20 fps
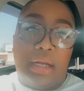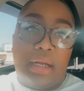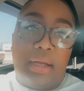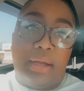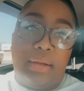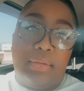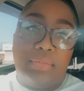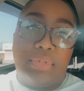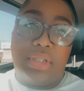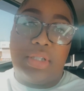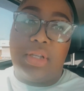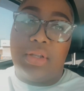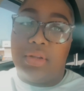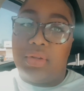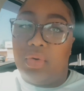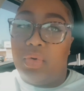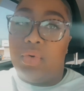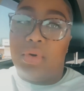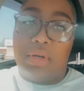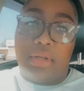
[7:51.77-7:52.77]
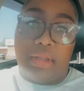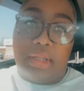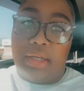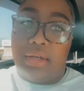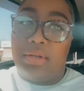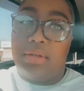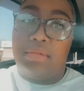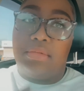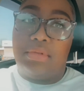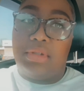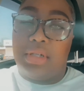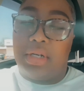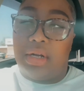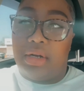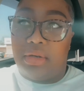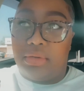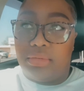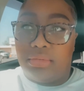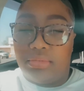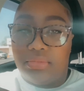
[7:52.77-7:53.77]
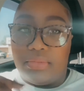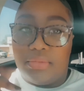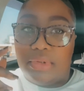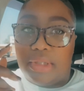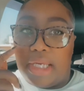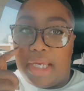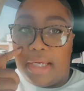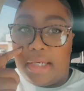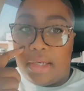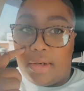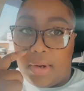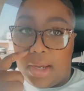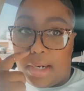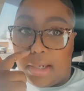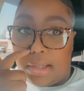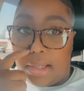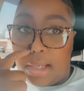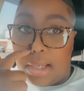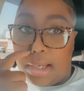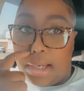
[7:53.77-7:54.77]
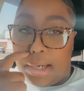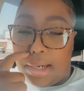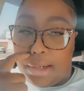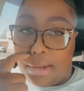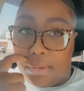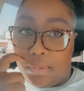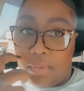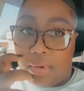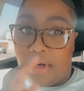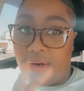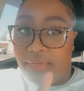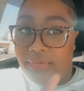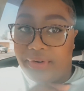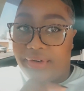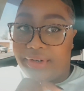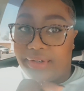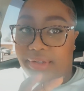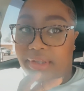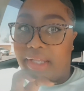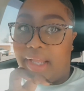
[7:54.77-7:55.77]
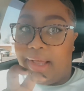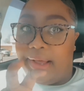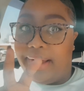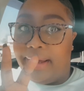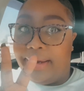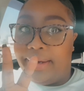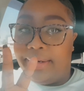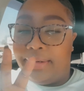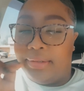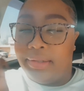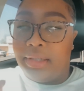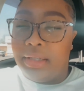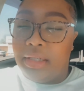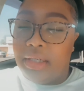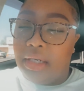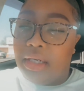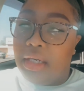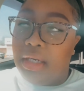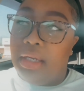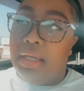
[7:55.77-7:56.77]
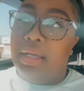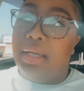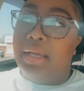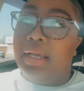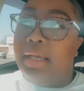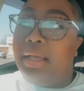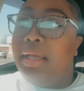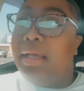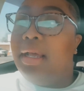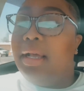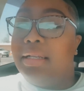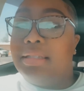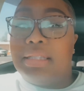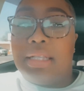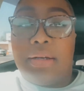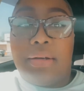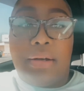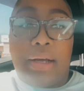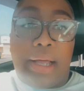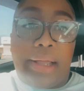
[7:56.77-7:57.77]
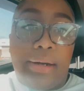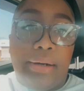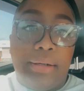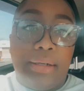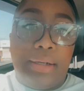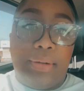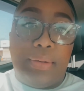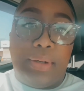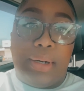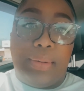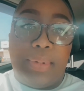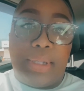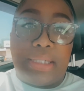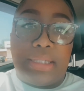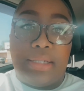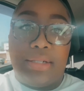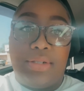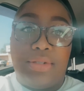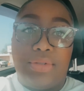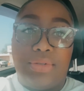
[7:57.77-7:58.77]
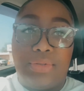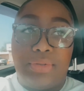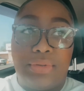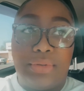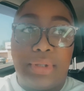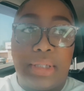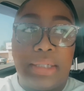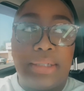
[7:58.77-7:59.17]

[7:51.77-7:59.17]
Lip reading: So, or they'll, you know, kick you out of line or whatever line. So I don't know what I'm about to do